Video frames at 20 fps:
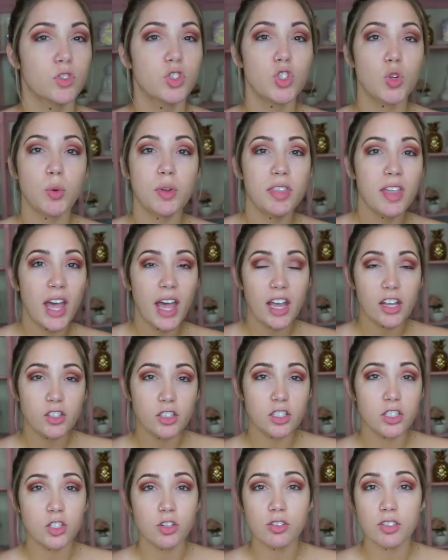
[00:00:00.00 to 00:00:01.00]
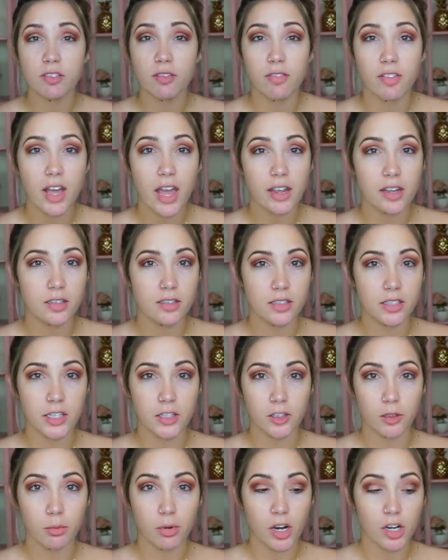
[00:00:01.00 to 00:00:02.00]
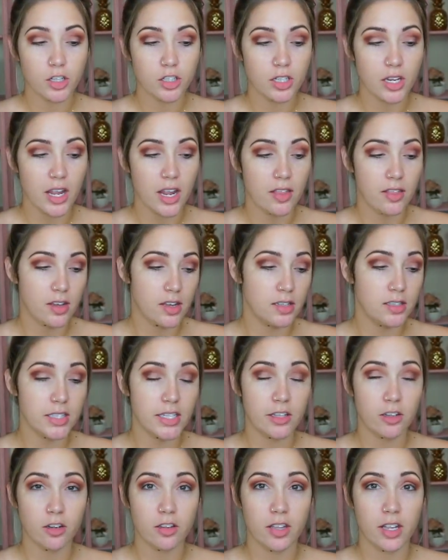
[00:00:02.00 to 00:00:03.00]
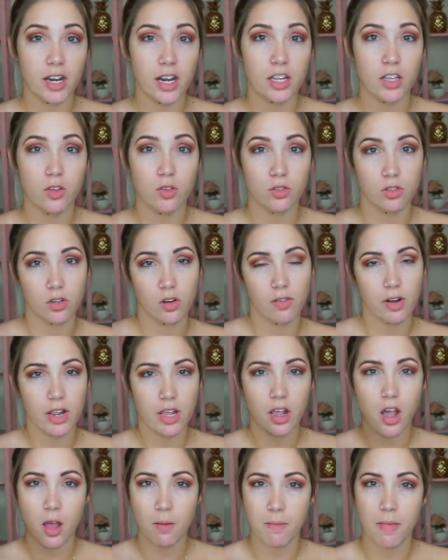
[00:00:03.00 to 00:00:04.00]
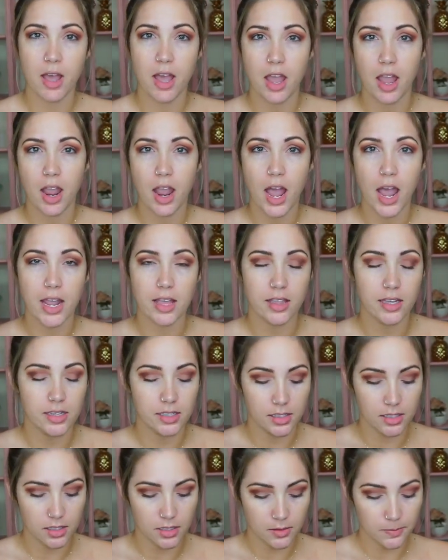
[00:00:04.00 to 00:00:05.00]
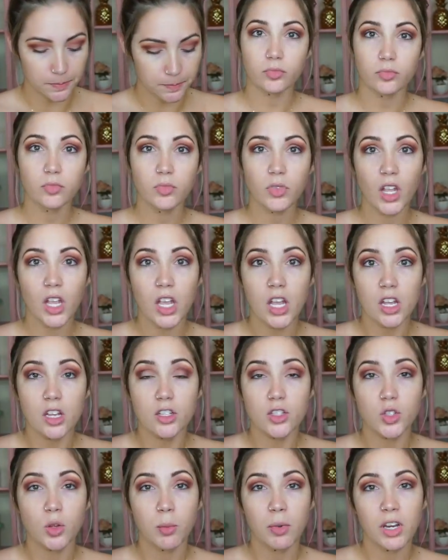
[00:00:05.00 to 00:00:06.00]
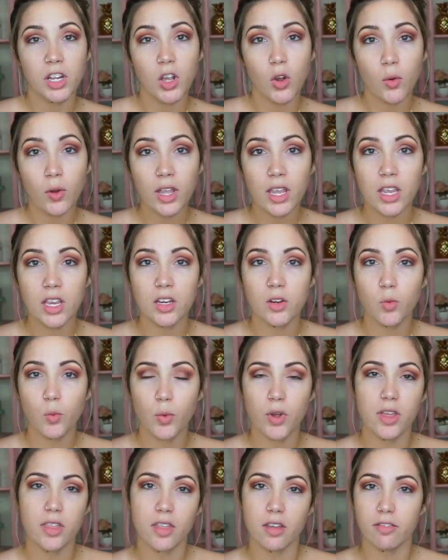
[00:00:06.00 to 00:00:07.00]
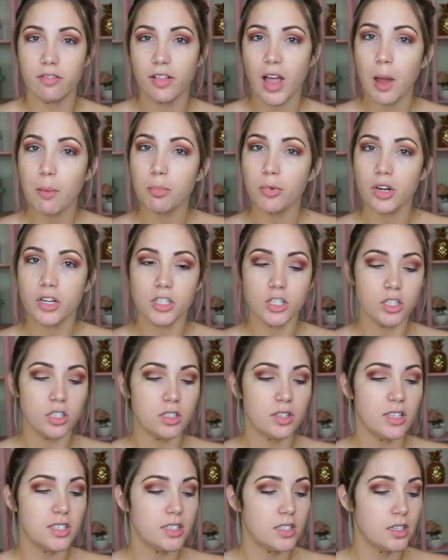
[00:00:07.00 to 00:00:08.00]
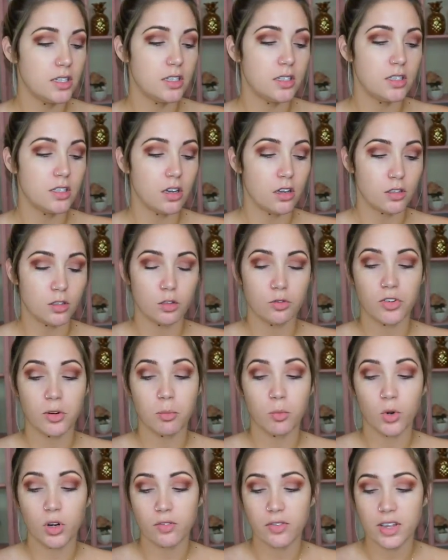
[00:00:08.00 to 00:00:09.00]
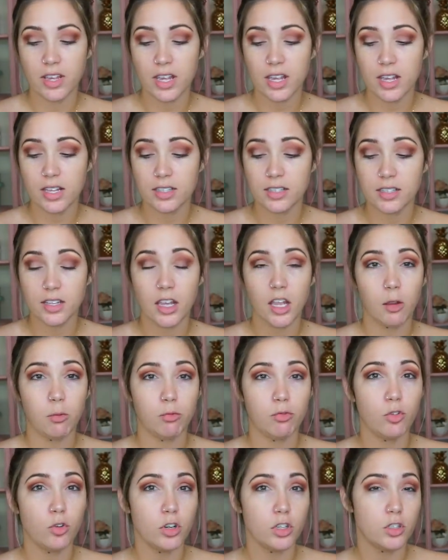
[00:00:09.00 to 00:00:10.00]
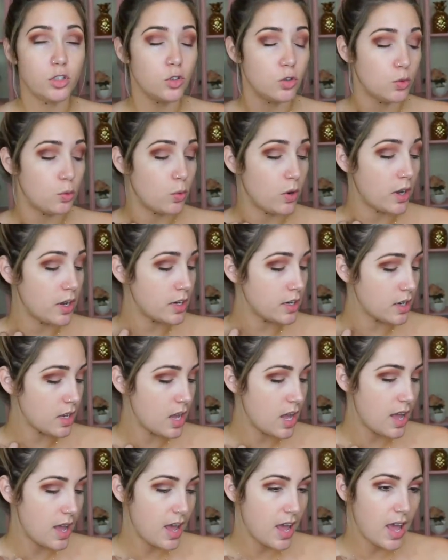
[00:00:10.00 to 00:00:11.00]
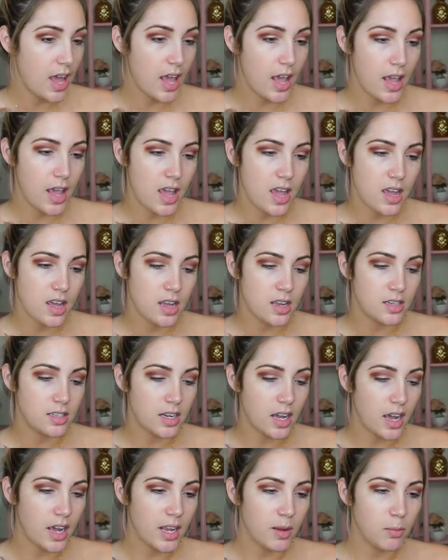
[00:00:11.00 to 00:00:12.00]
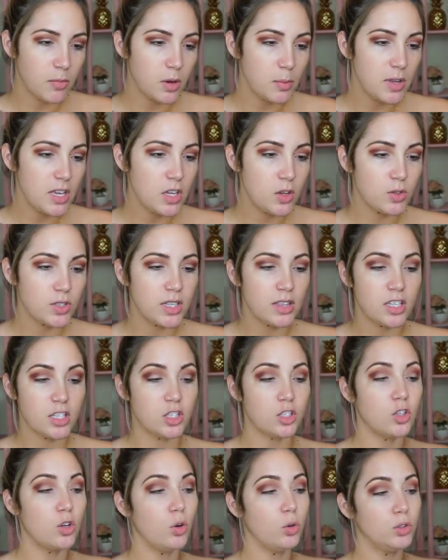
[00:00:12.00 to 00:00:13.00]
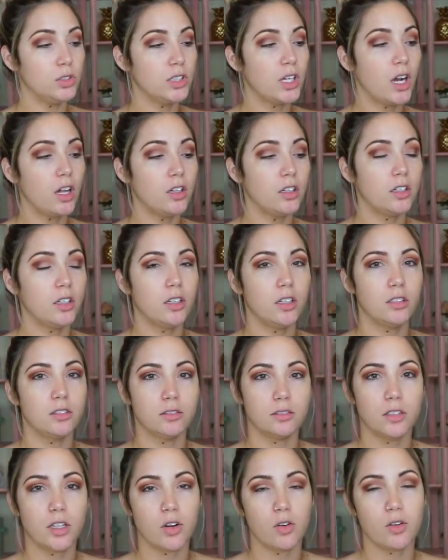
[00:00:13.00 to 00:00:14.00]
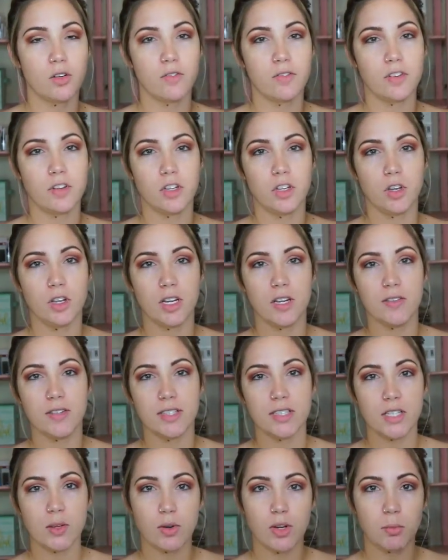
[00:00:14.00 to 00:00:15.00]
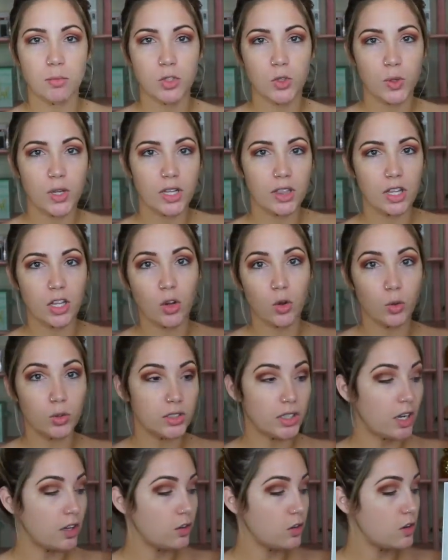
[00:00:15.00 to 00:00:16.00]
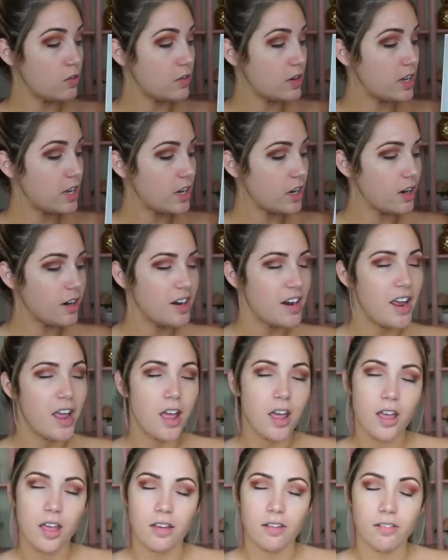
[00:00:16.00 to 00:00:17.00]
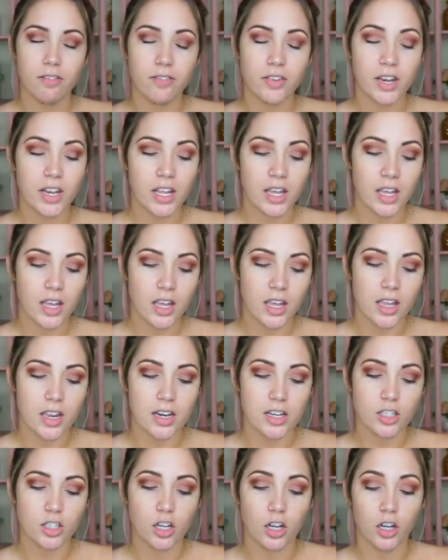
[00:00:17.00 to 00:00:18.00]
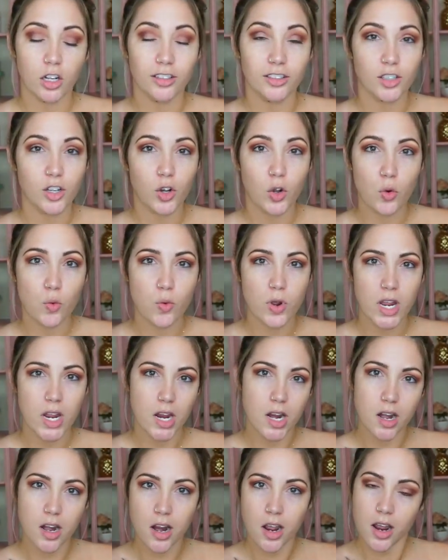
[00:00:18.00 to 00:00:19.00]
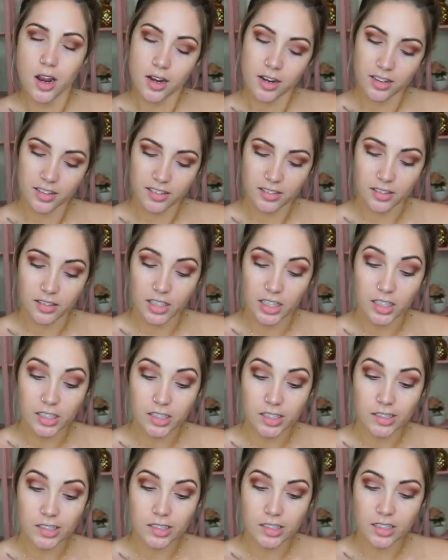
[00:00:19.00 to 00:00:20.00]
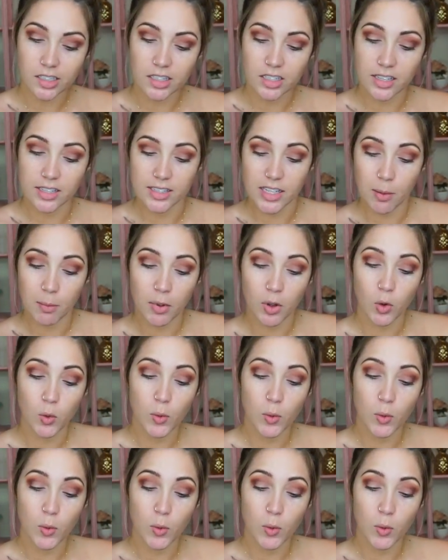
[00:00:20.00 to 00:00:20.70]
So with that, I just used a flat concealer brush and the concealer that I used already on my eyelids. So I'm going to go in with a flat brush. This is also from Morphe. It's the M421, and I'm going to be using this gold color. I don't know if you can even see what I'm doing. The gold color over here. Fitting, it is called Queen, because I'm a